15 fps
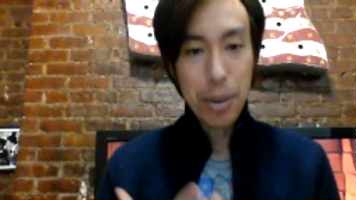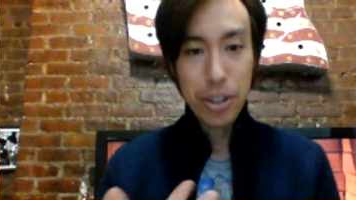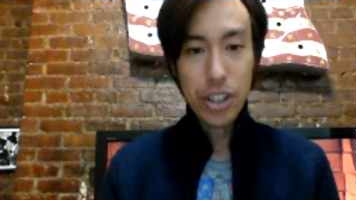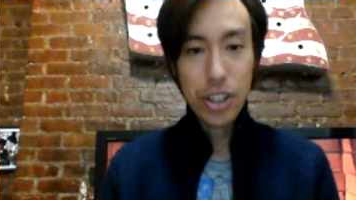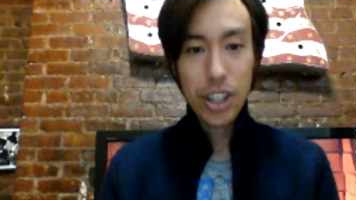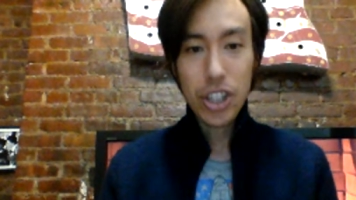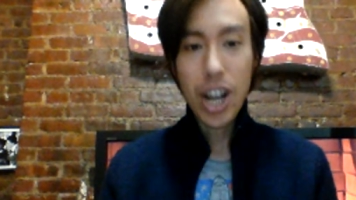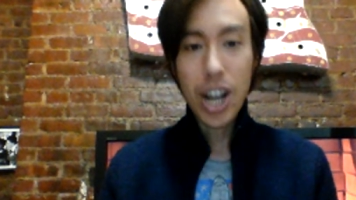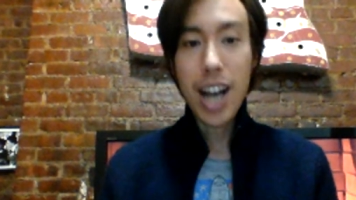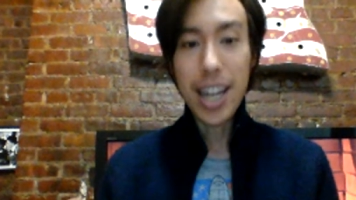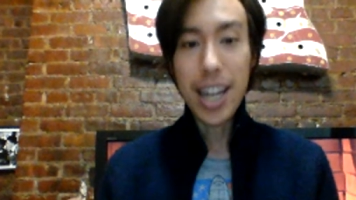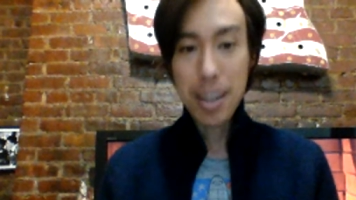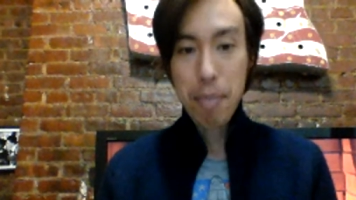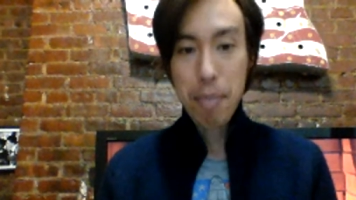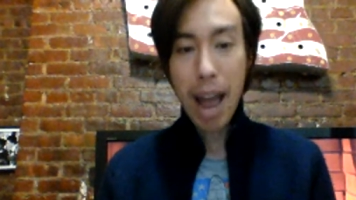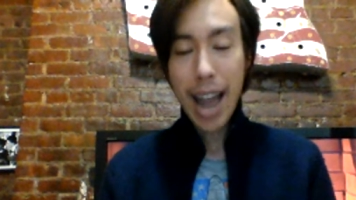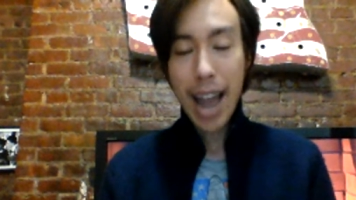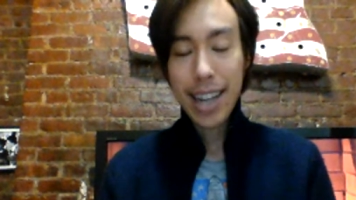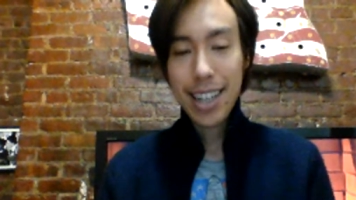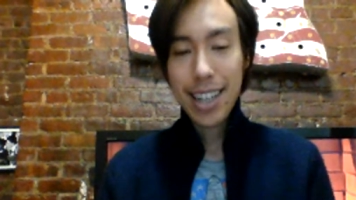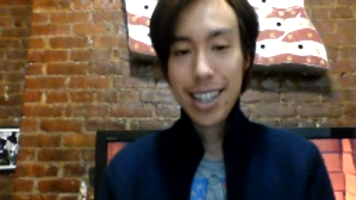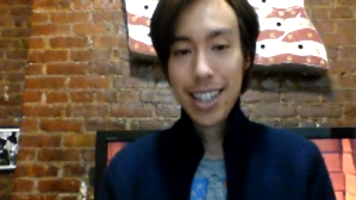He was just shot in the
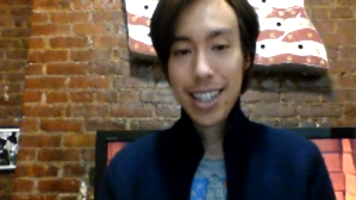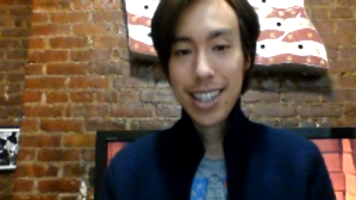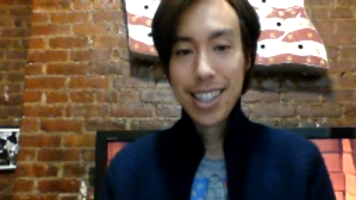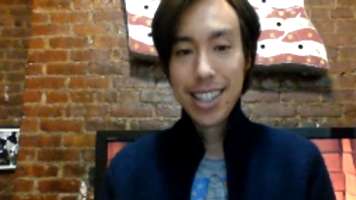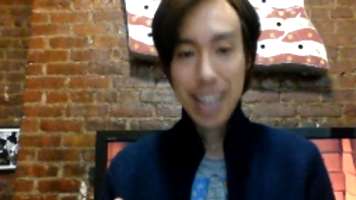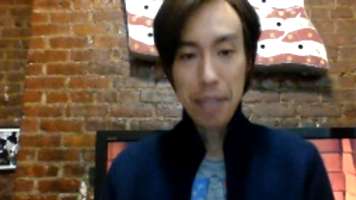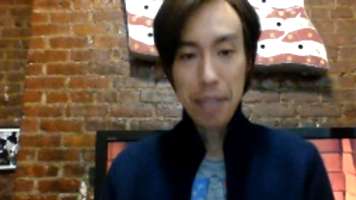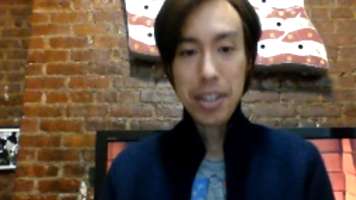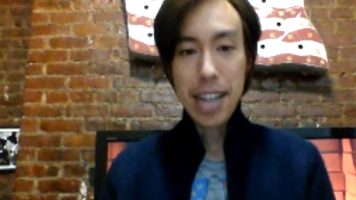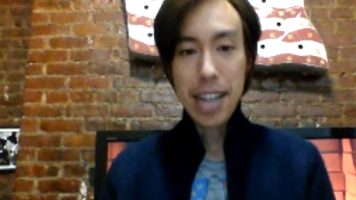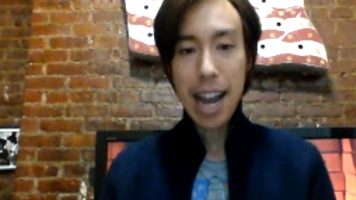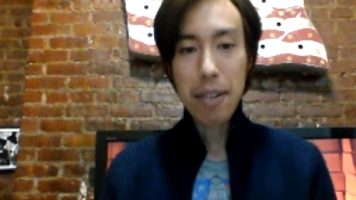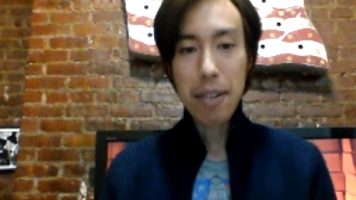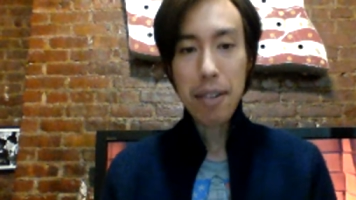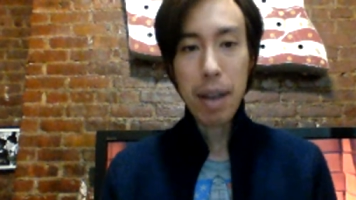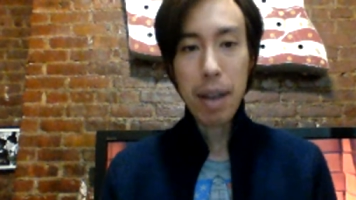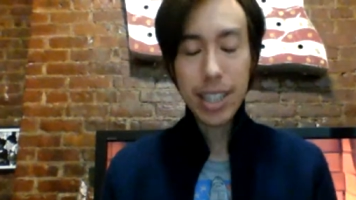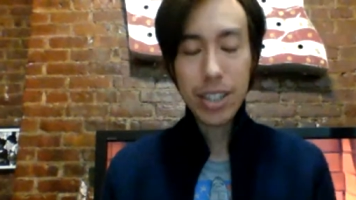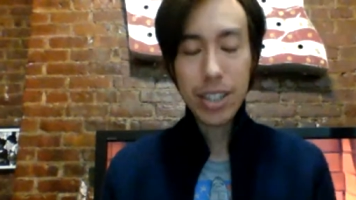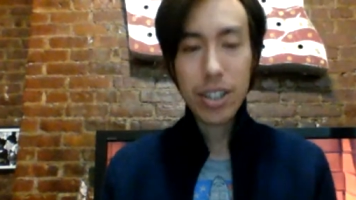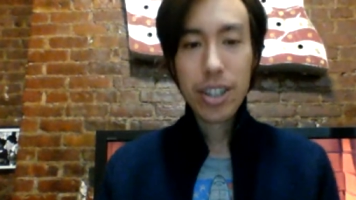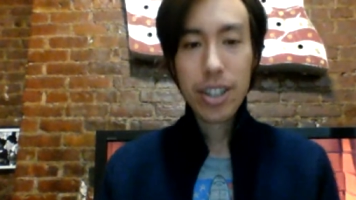back 7 times by
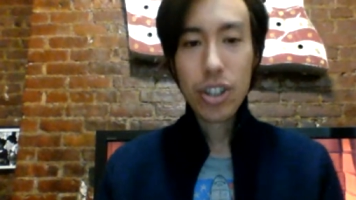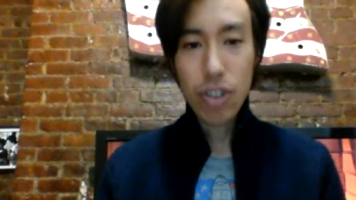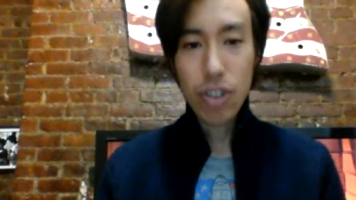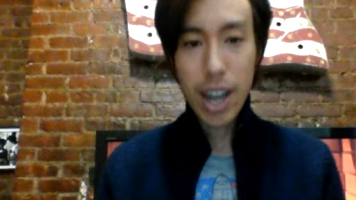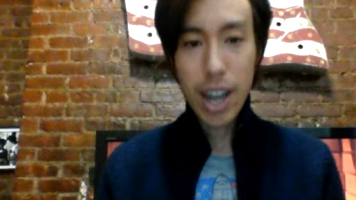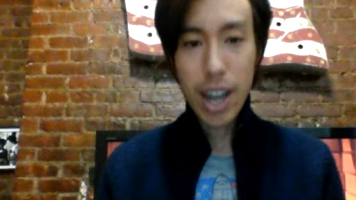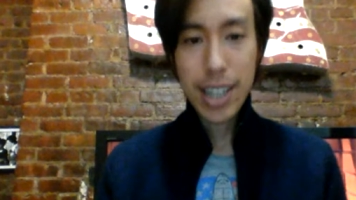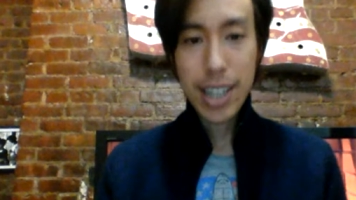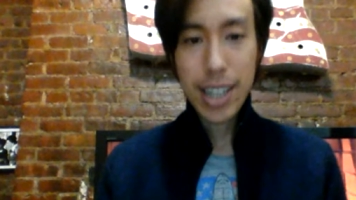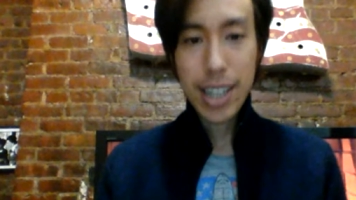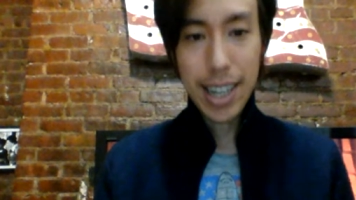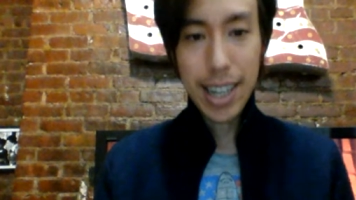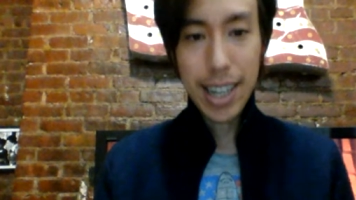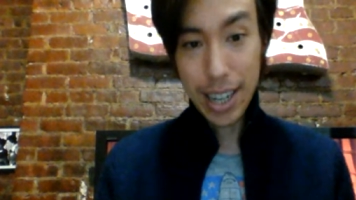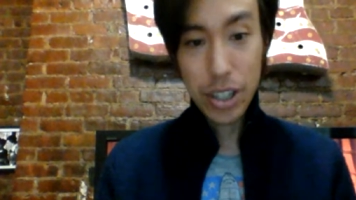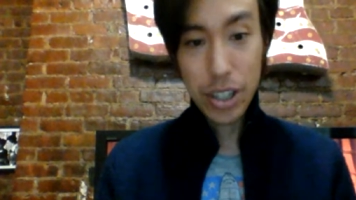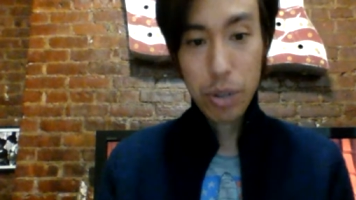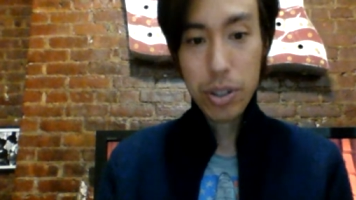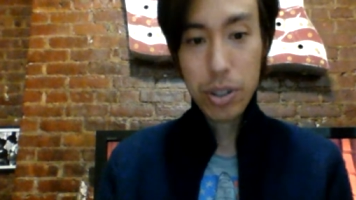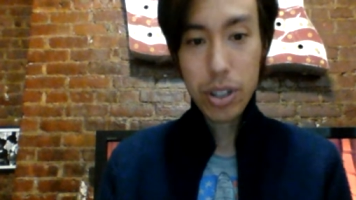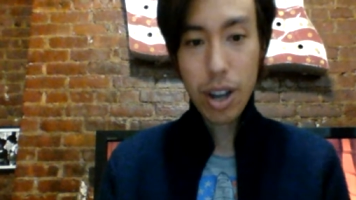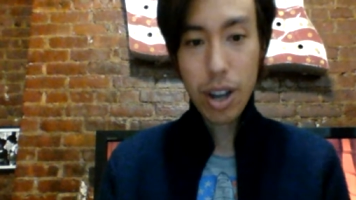police trying to get
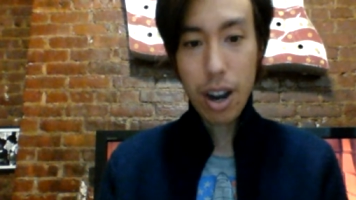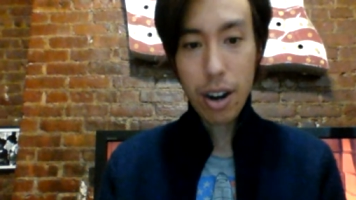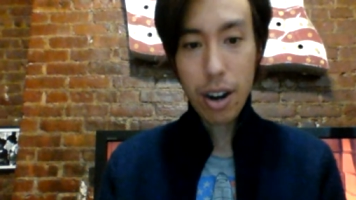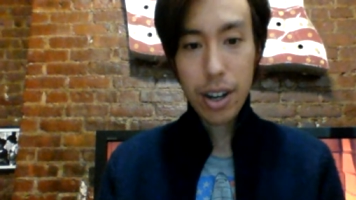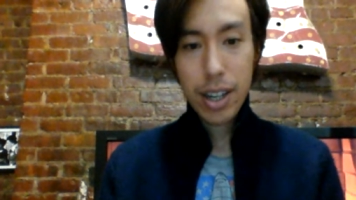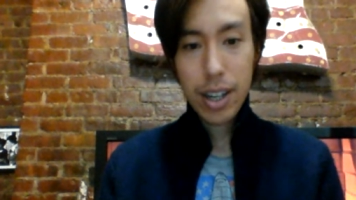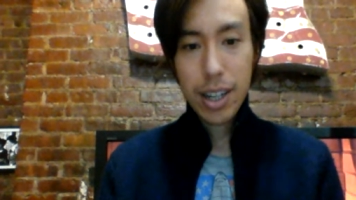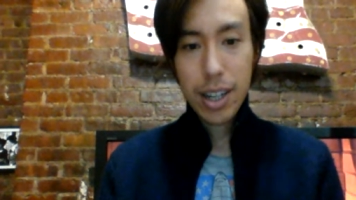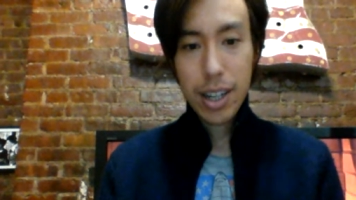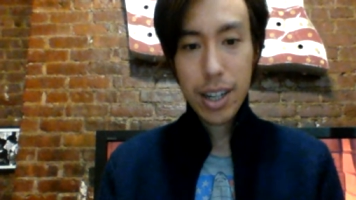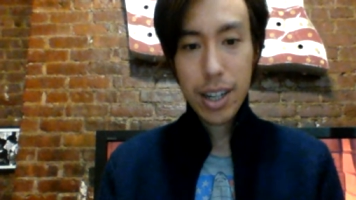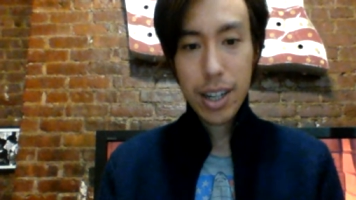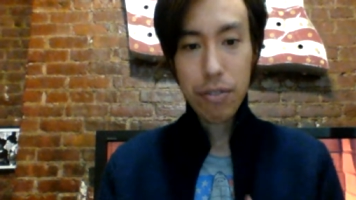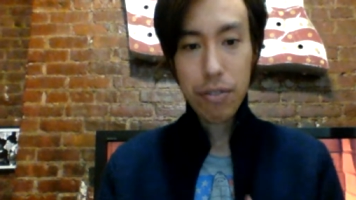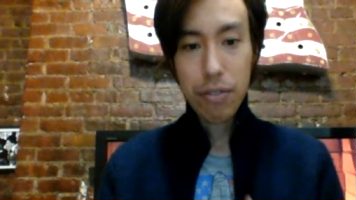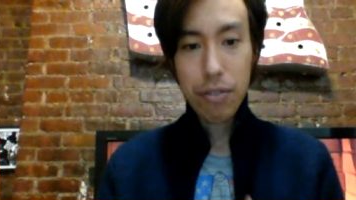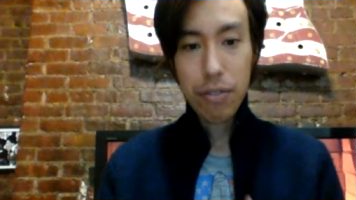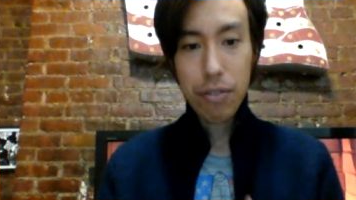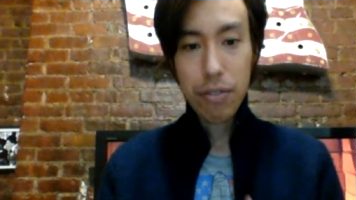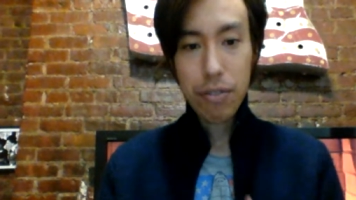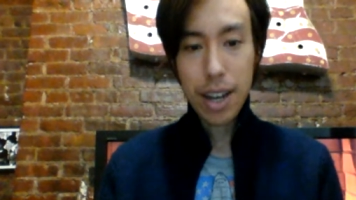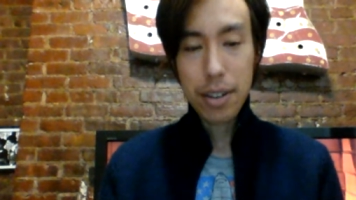into his car in
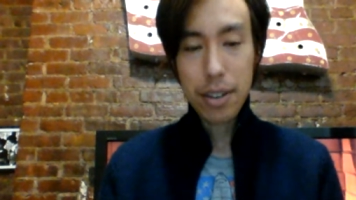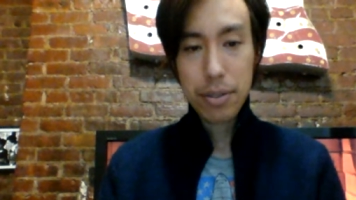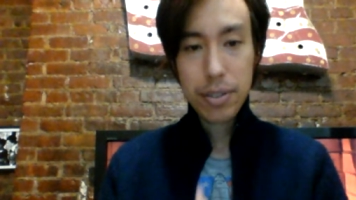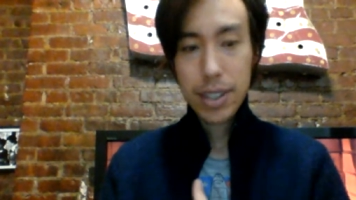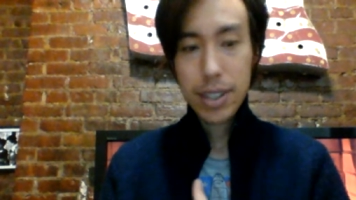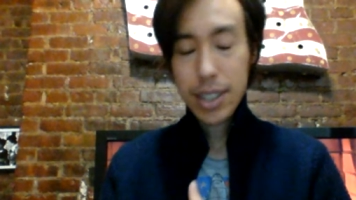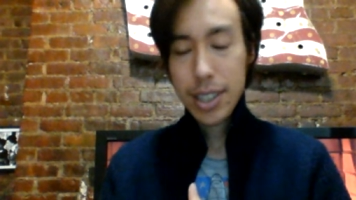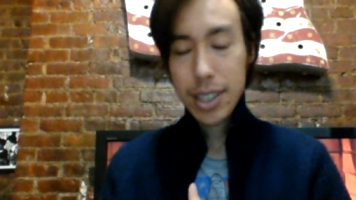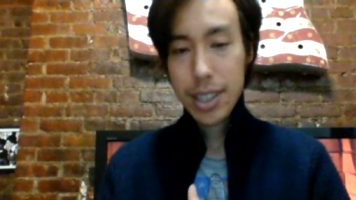front of